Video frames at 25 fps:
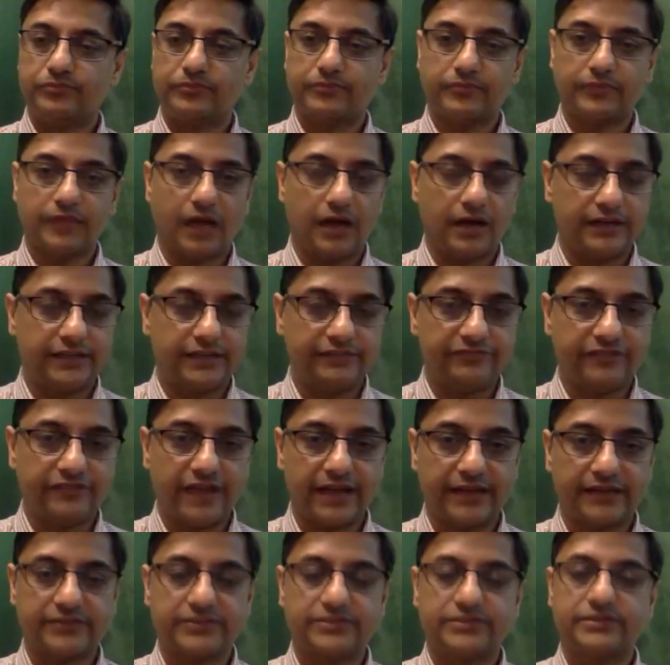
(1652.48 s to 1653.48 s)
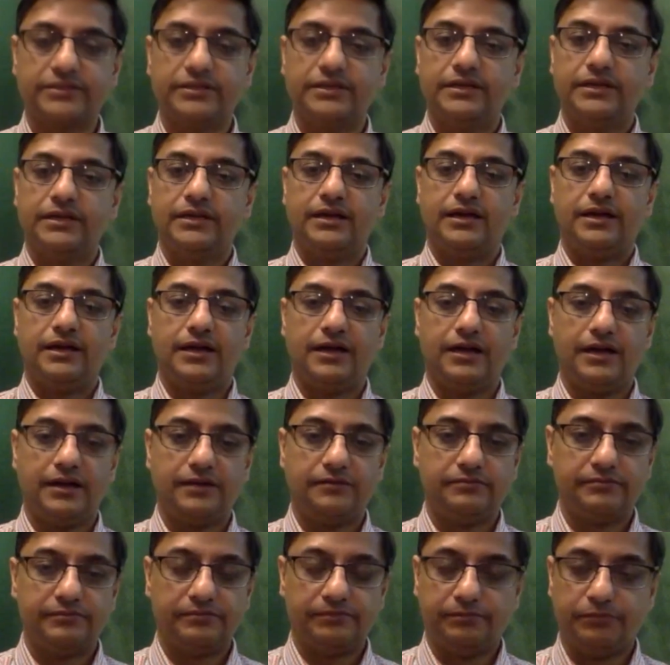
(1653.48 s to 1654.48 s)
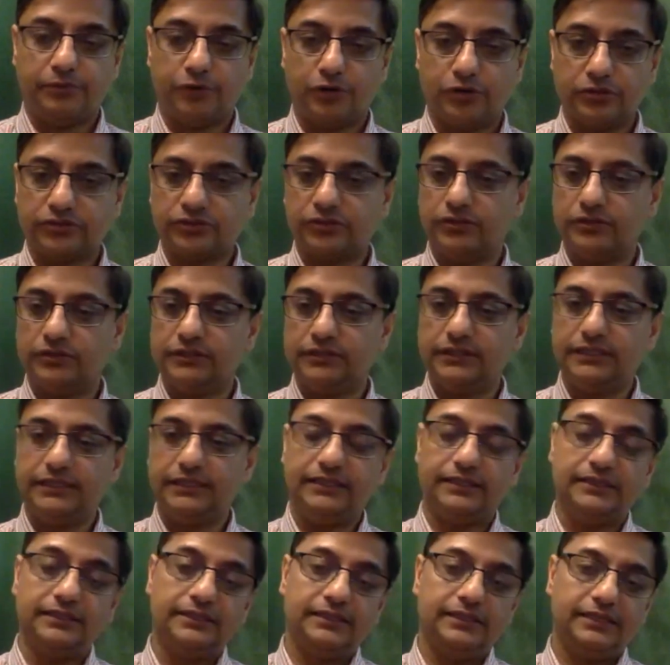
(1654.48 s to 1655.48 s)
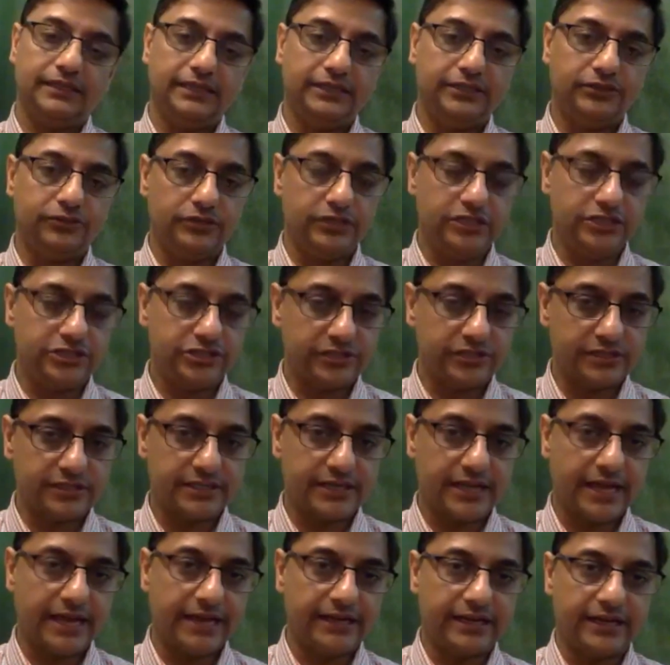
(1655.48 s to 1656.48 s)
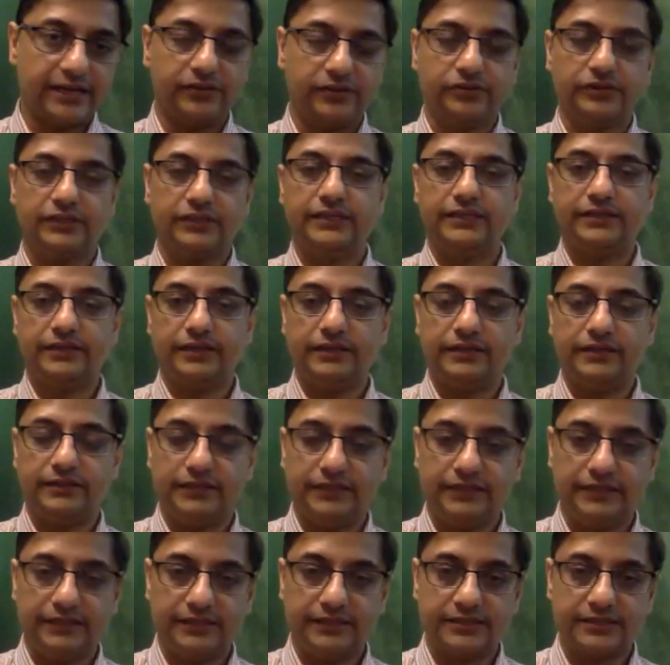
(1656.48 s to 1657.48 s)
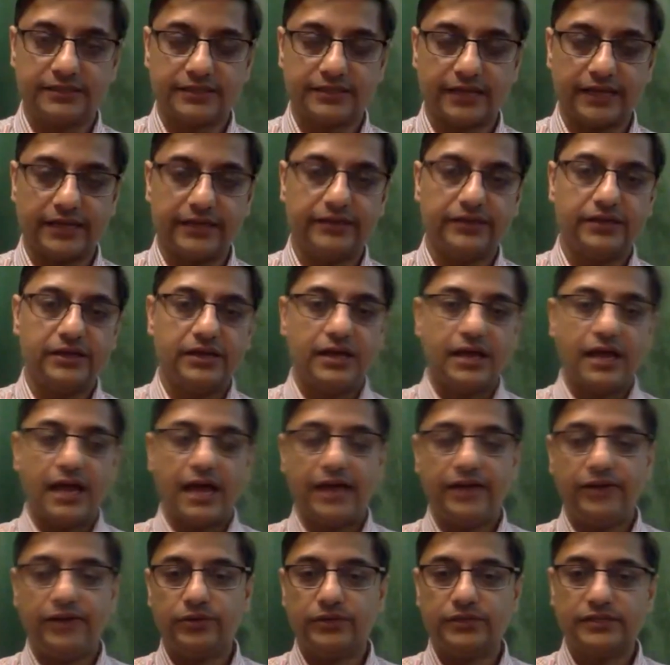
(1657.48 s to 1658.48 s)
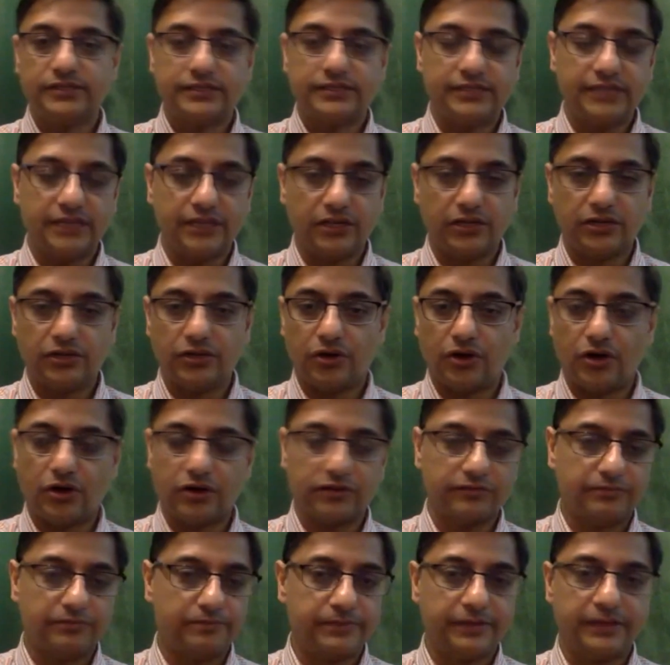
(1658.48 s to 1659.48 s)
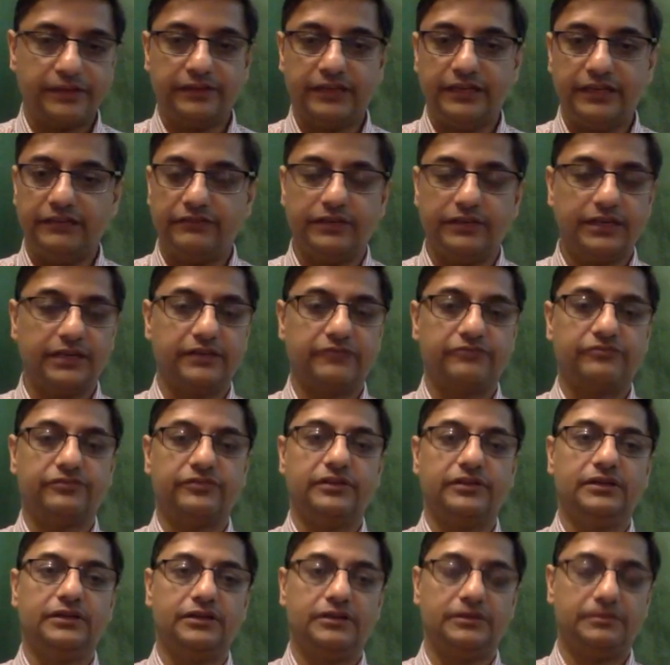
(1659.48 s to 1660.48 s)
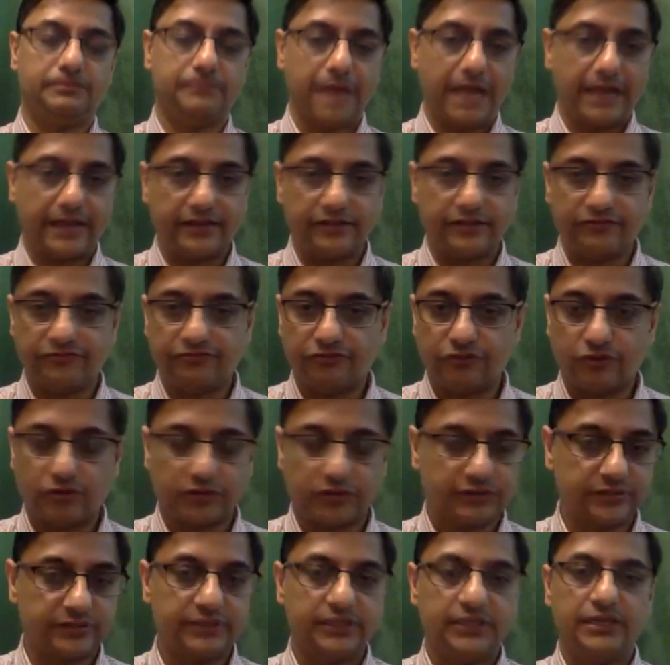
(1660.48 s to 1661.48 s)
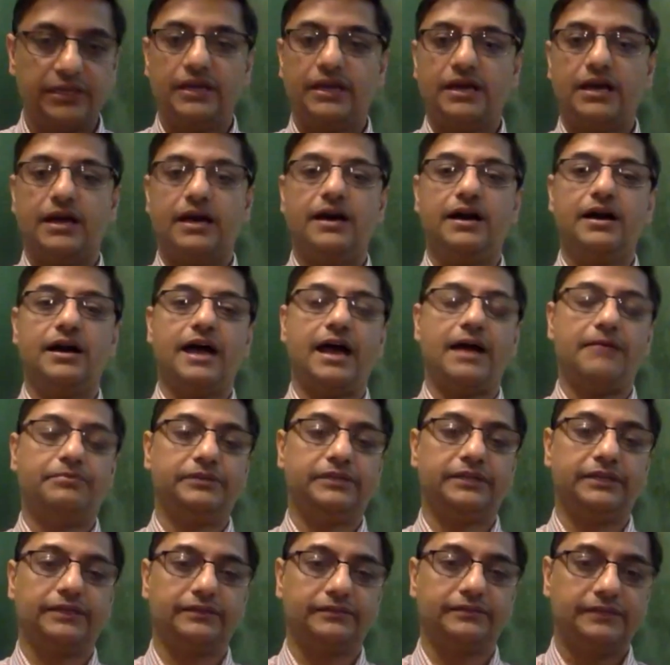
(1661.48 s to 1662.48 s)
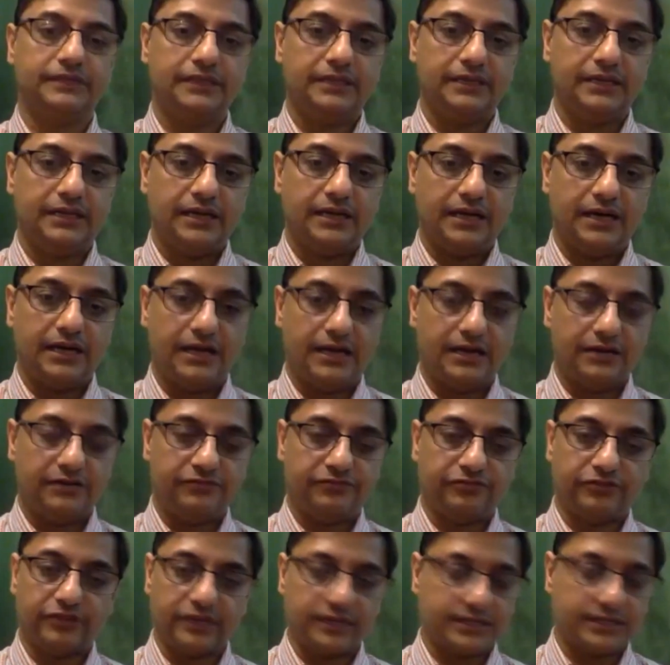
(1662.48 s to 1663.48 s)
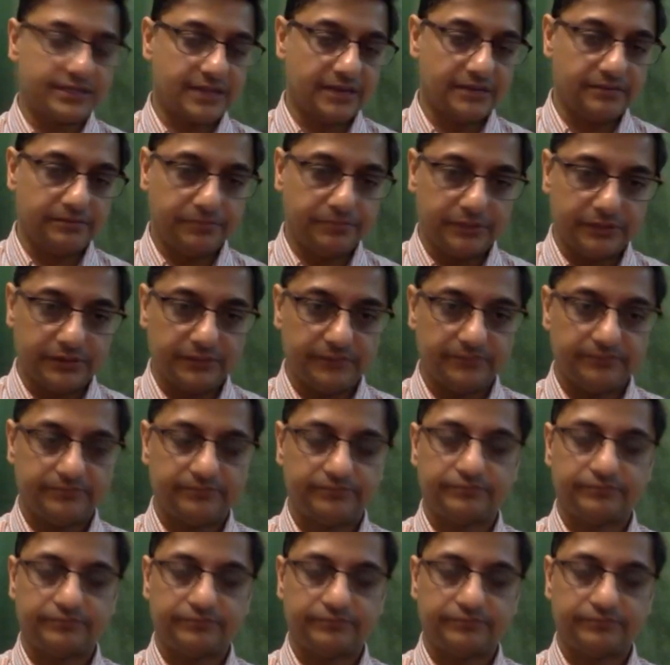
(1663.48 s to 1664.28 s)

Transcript: artifacts, um, both on the Indonesian side and on the Indian side. And you can see a lot of giving and uh, back and forth uh, happening. Uh, for example,